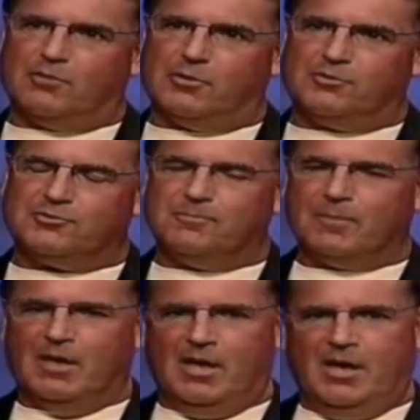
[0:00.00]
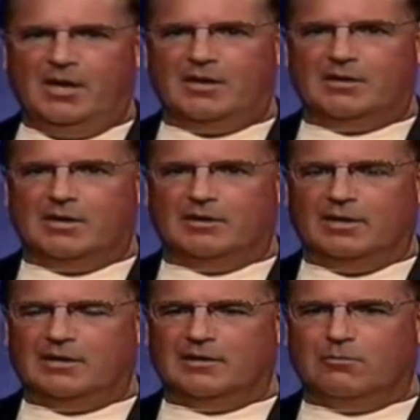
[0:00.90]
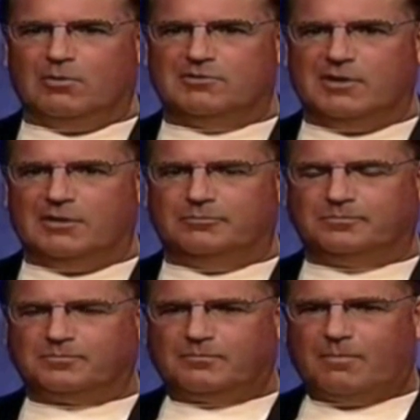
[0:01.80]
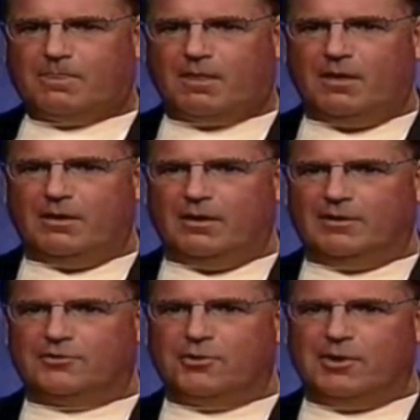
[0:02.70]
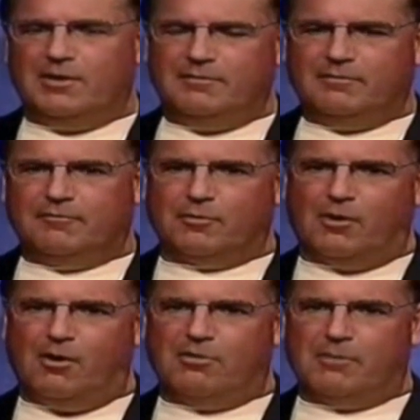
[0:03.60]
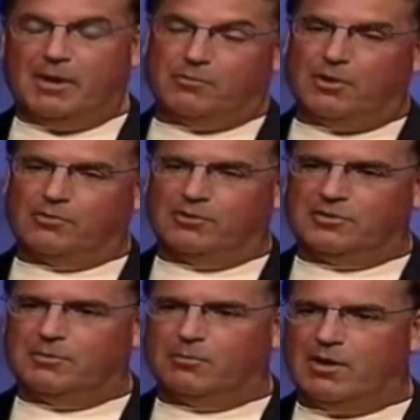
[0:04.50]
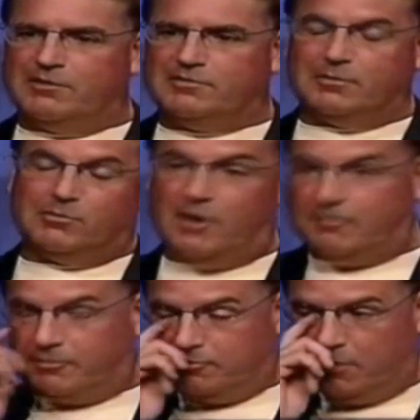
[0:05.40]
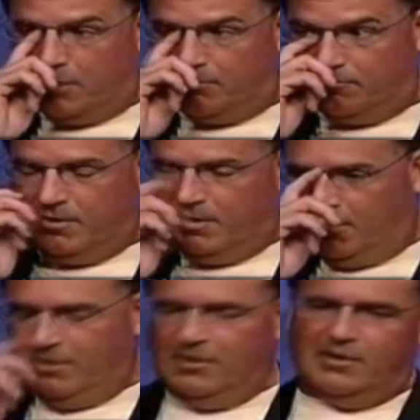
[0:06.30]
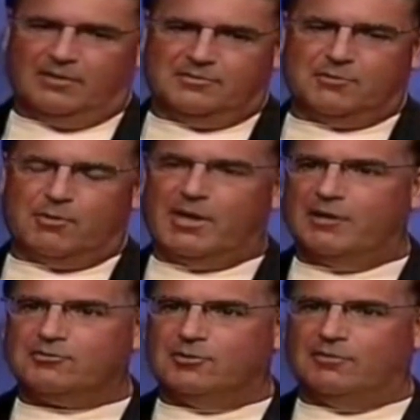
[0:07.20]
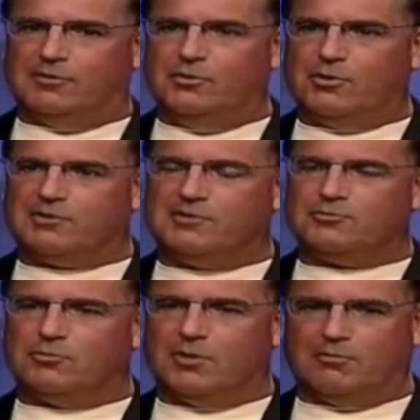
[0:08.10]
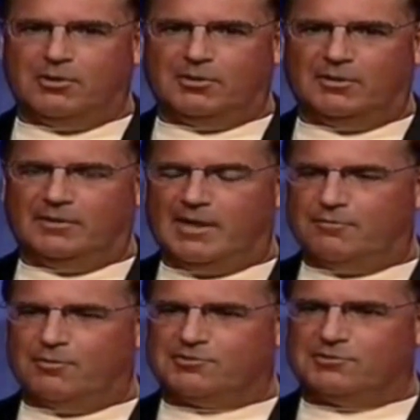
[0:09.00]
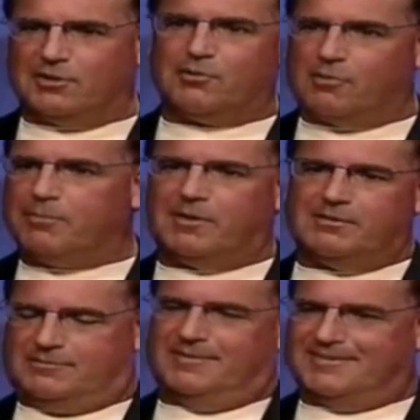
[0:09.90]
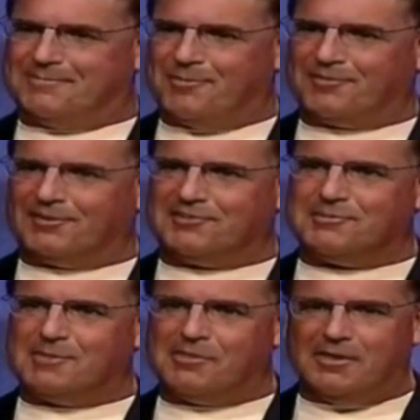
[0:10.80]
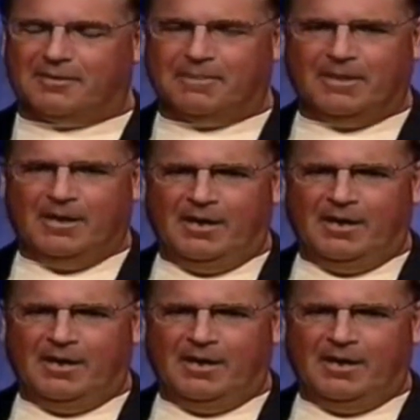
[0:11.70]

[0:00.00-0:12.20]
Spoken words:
the Railroads. And Lincoln was an attorney for all the main railroads in the Midwest. He was offered the job of general counsel of the New York Central Railroad, and that, of course, is not corrupt. That's a perfectly legitimate thing.